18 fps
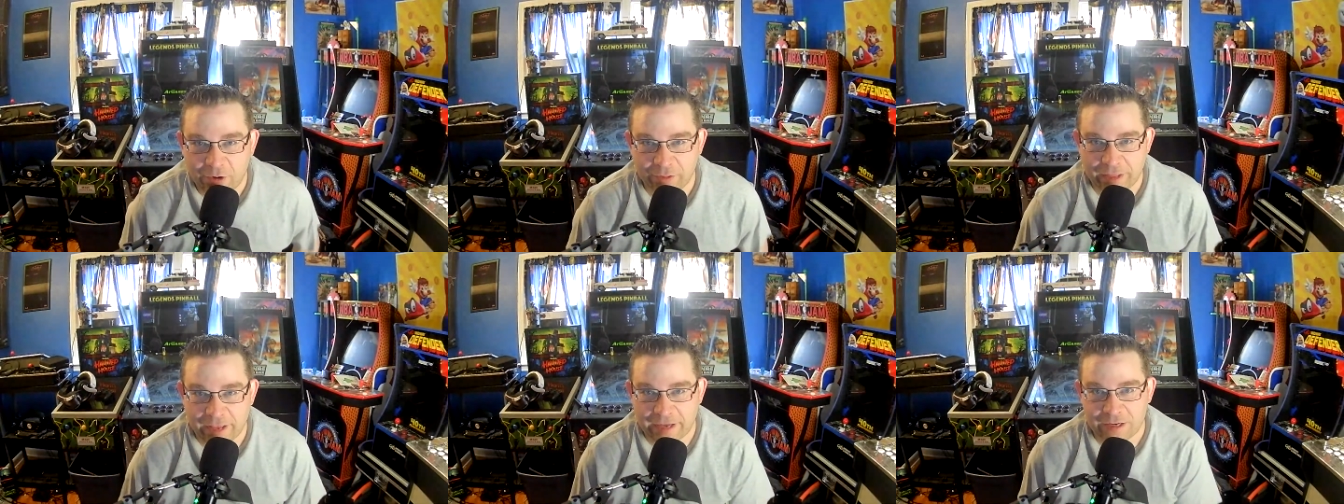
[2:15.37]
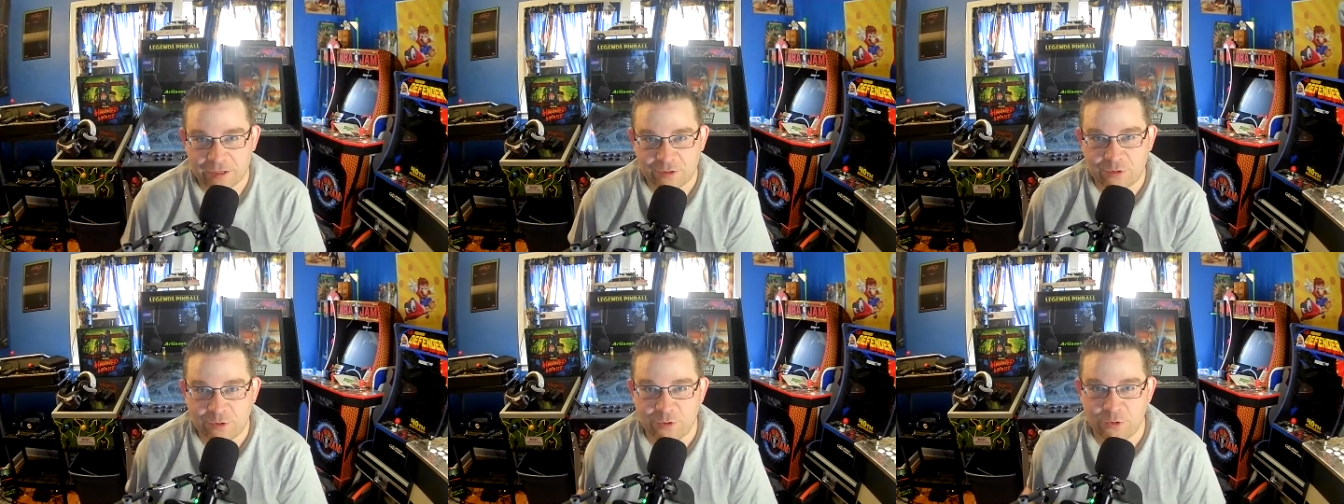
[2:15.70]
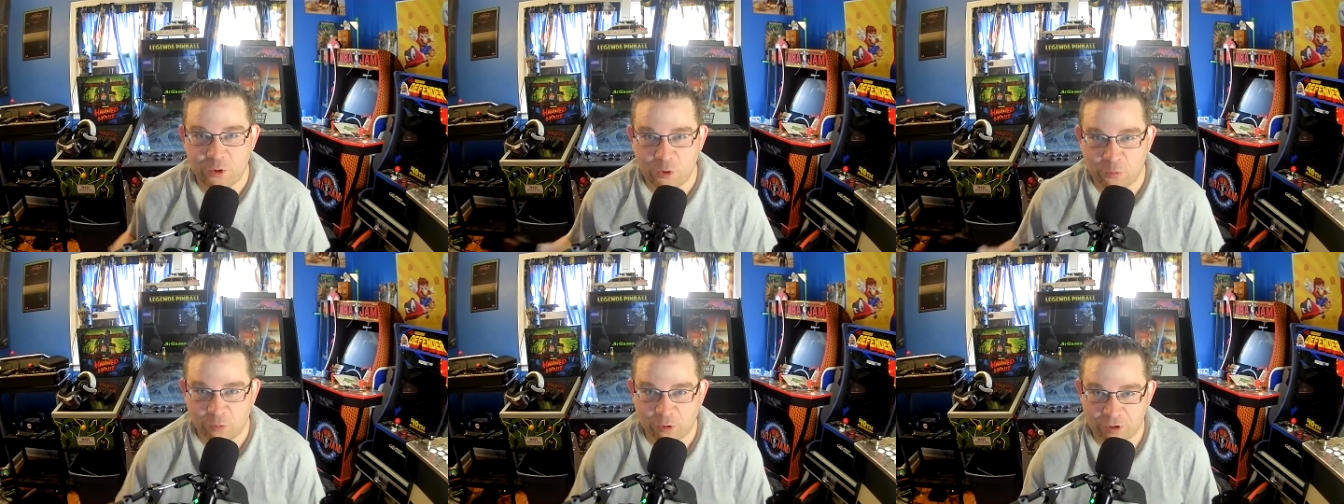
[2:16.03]
that is two
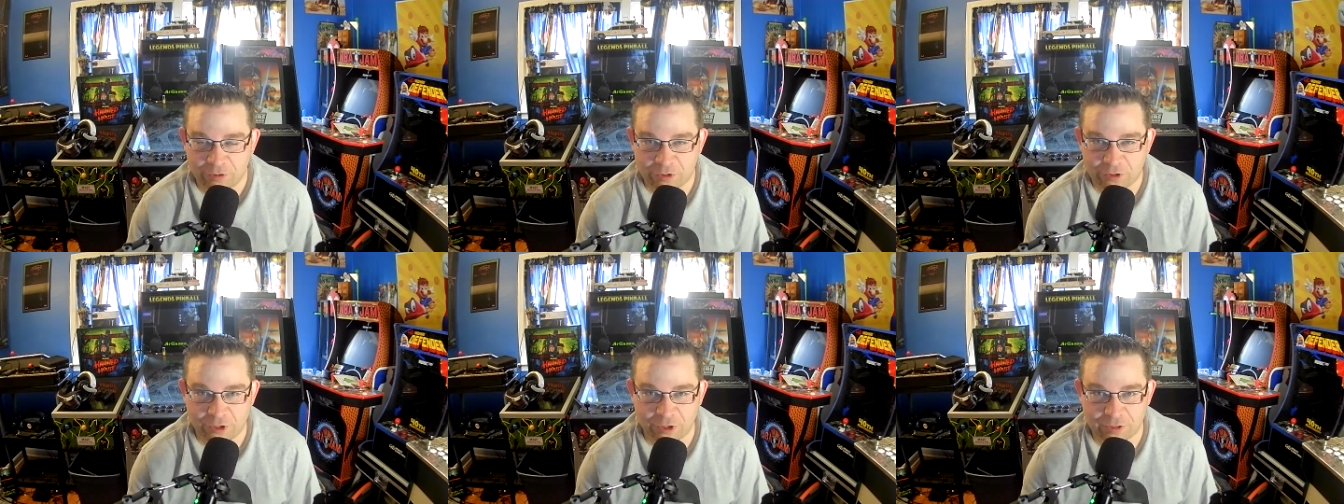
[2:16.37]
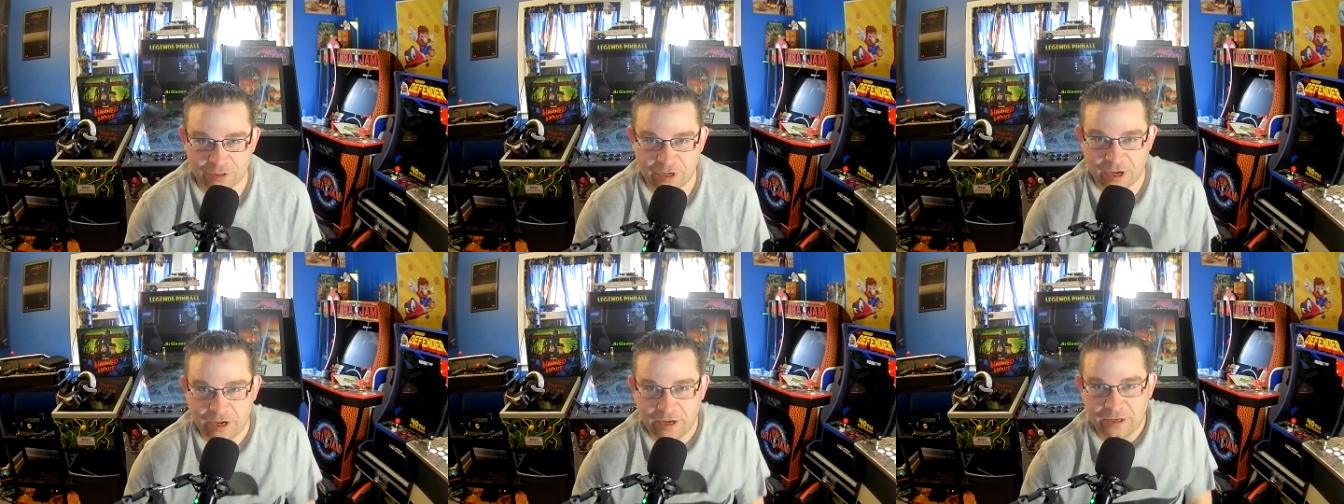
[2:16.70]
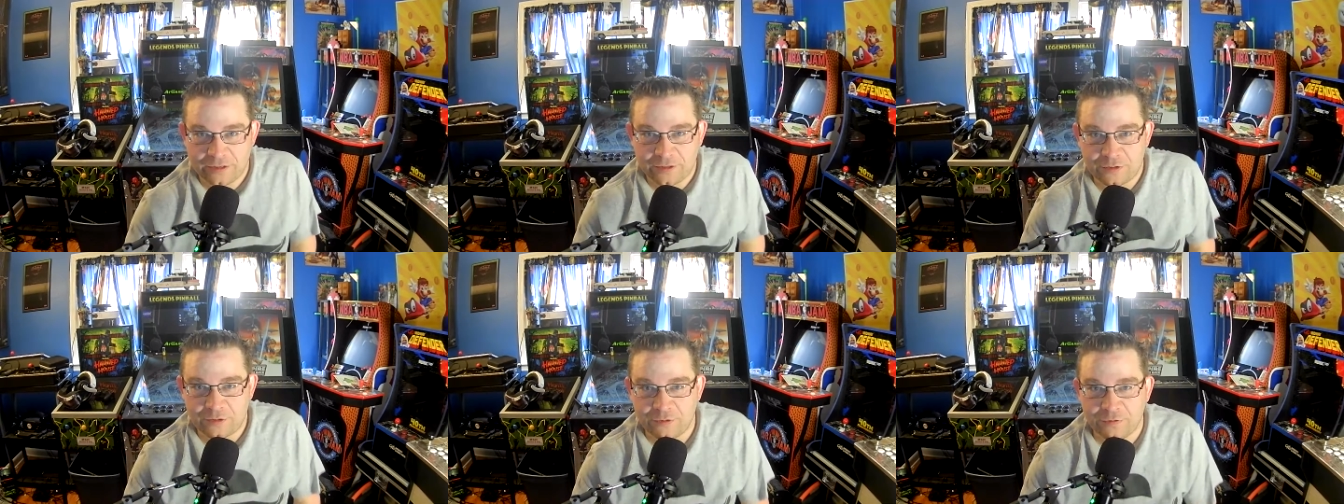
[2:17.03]
home run shirts,
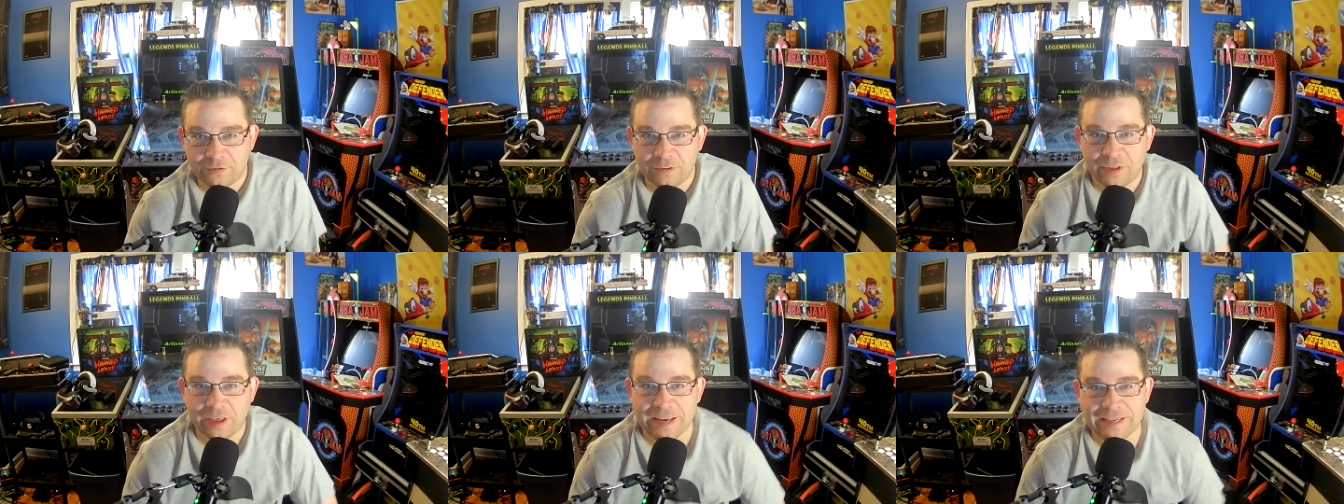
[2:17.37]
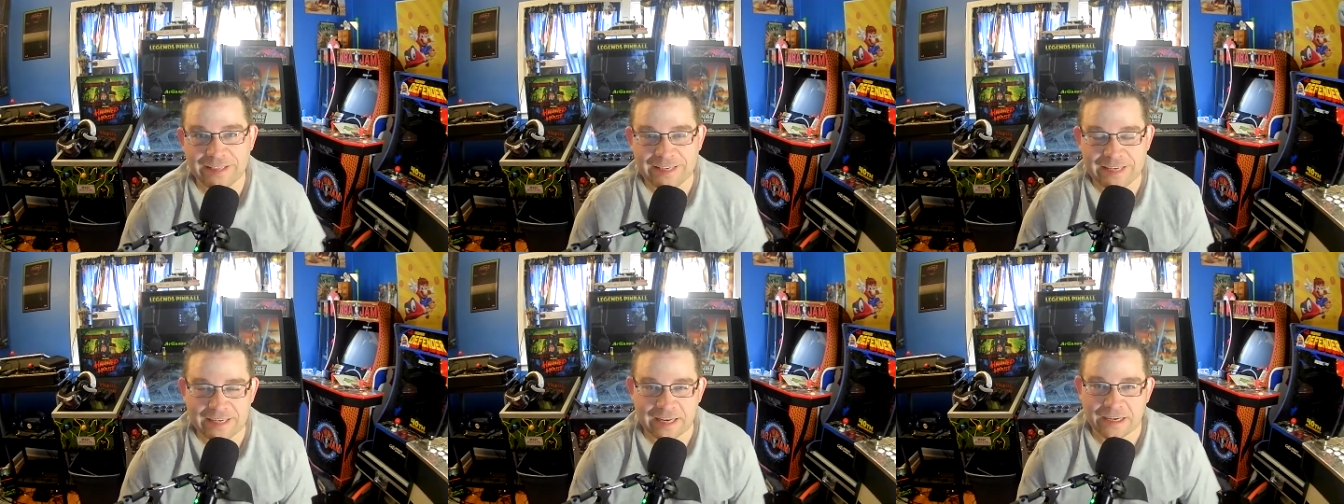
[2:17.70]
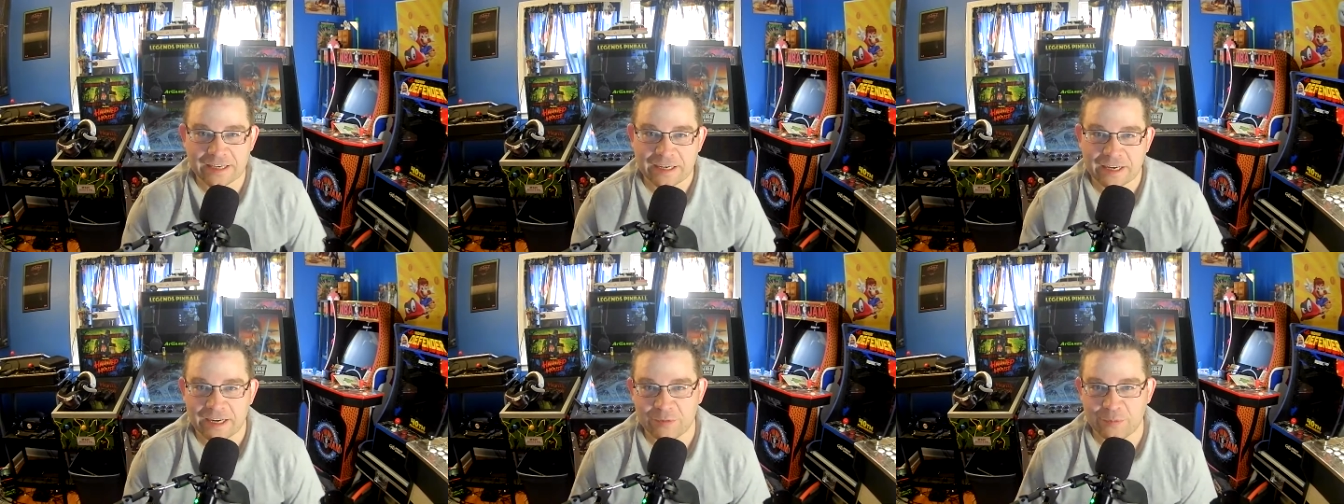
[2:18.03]
guys.
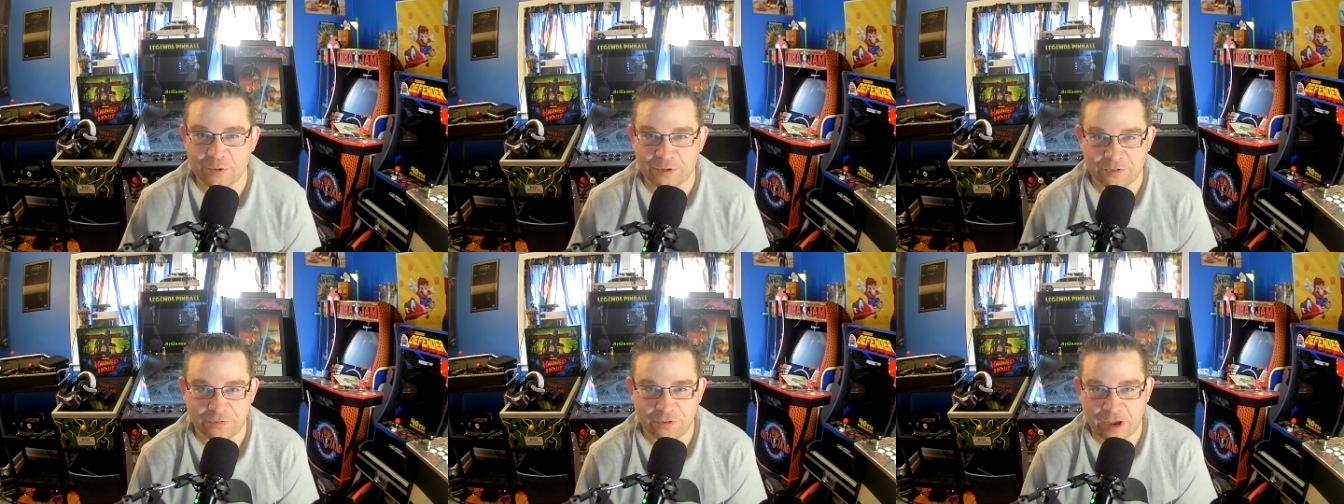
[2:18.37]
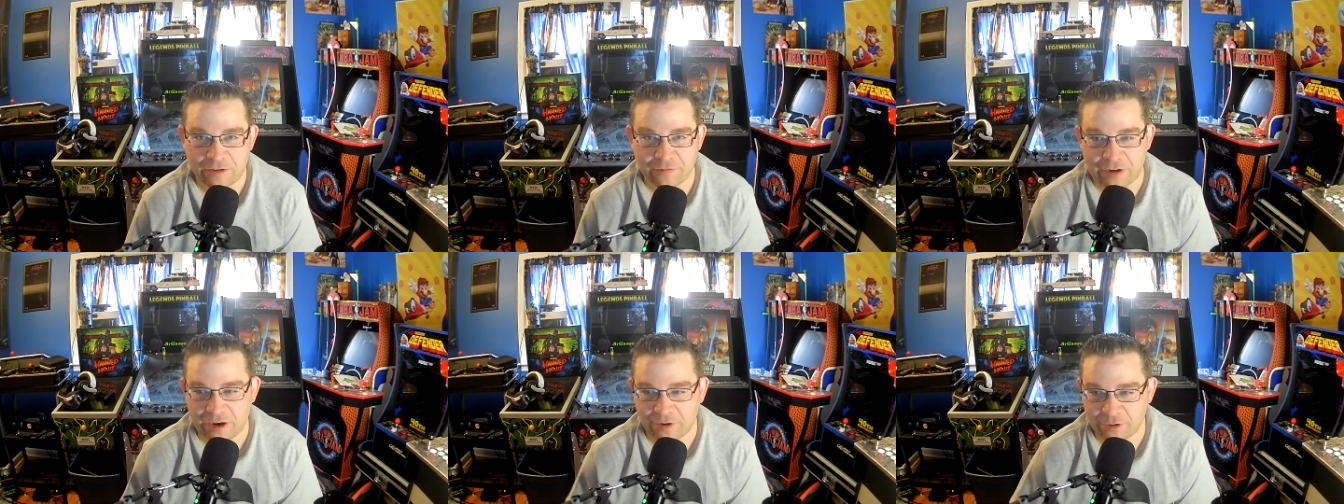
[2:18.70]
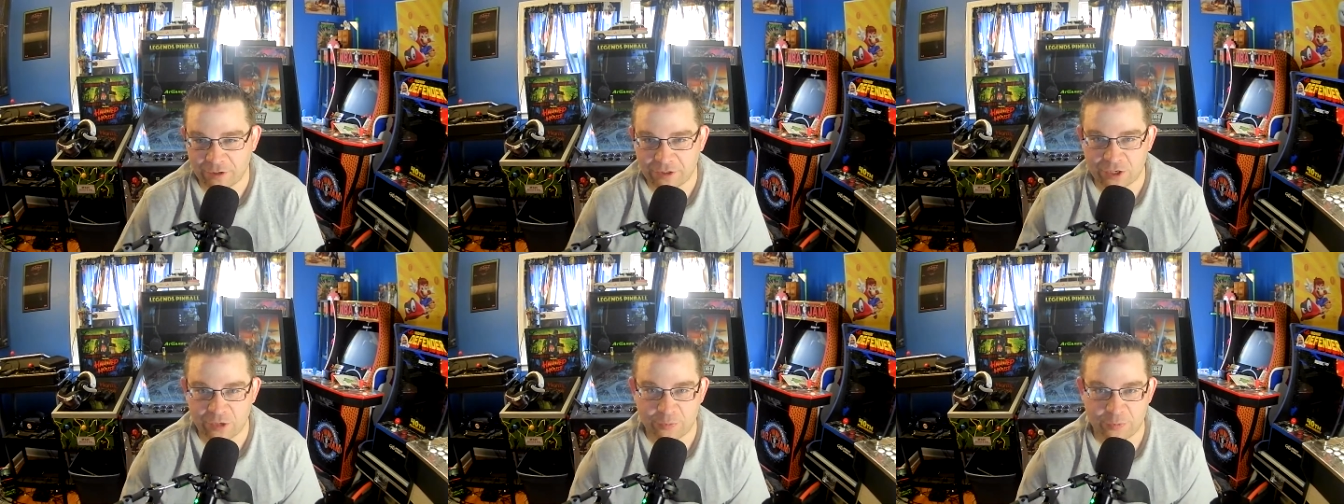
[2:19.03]
$19.99 plus $5
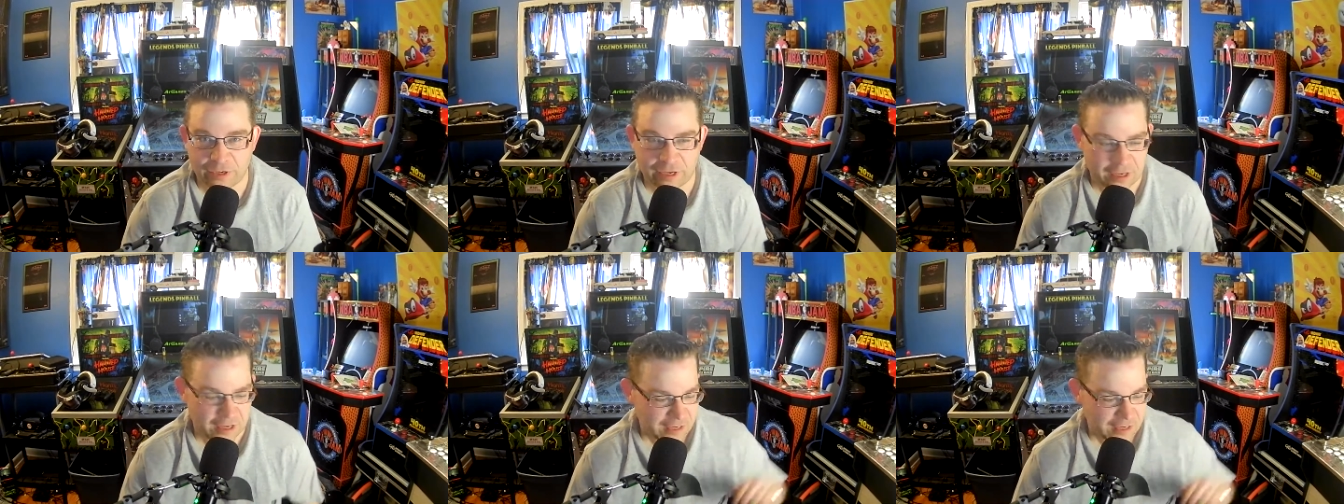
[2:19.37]
shipping.